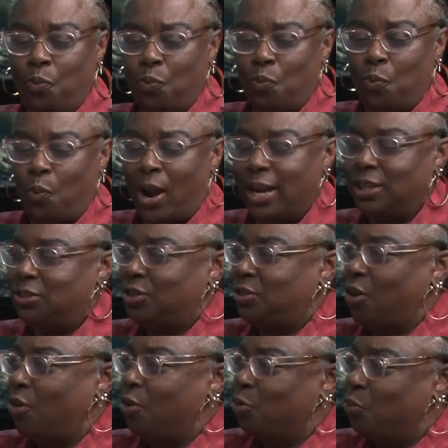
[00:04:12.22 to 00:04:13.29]
white
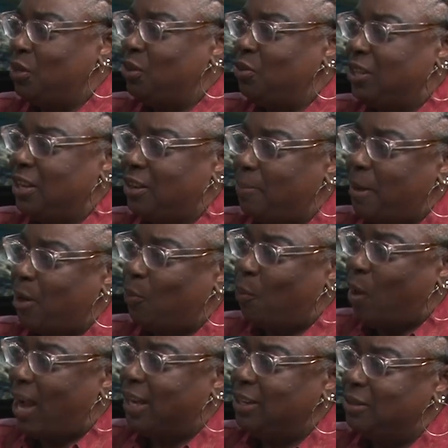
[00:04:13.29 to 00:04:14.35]
shirts. When you think about
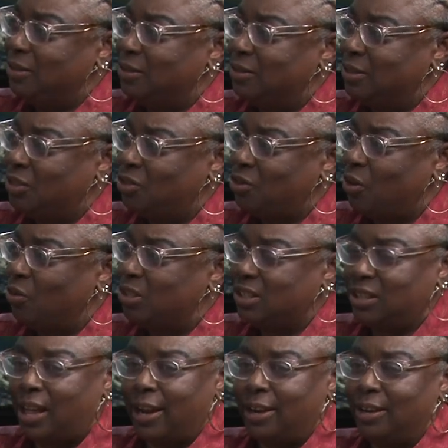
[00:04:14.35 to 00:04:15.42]
white shirts.
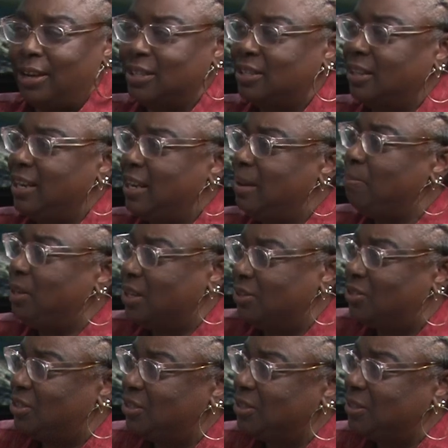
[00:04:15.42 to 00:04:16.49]
It's like it's an
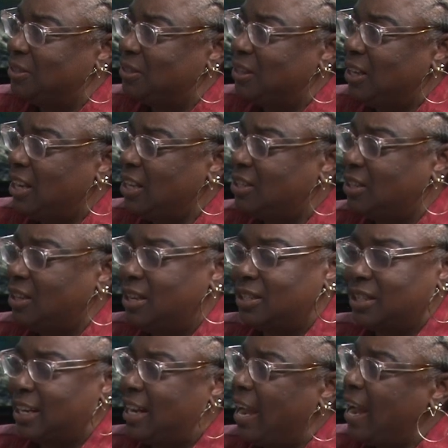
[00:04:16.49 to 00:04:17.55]
image. Right. It's a,
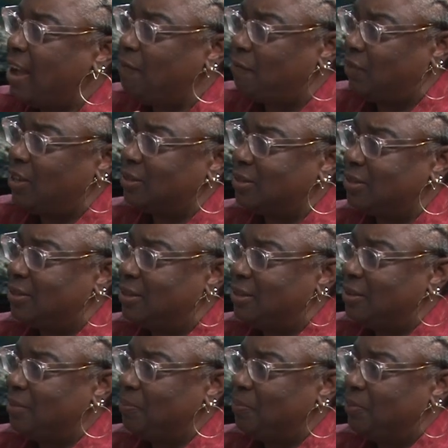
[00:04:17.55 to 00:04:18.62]
it's a canvas.
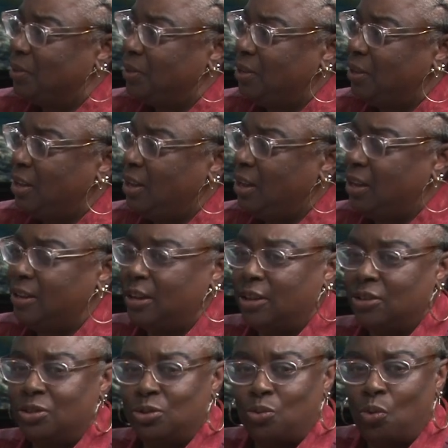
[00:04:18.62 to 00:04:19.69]
Mm. And
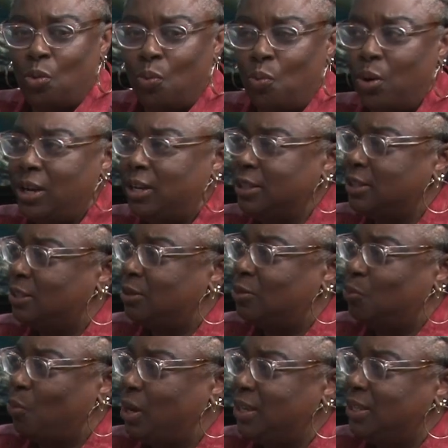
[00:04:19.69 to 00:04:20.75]
there's what is
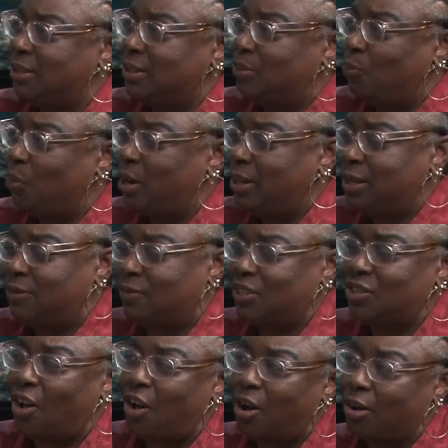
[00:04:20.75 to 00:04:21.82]
what is what is
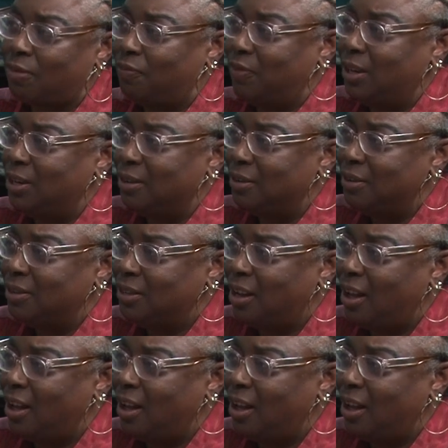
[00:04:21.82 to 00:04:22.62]
photography to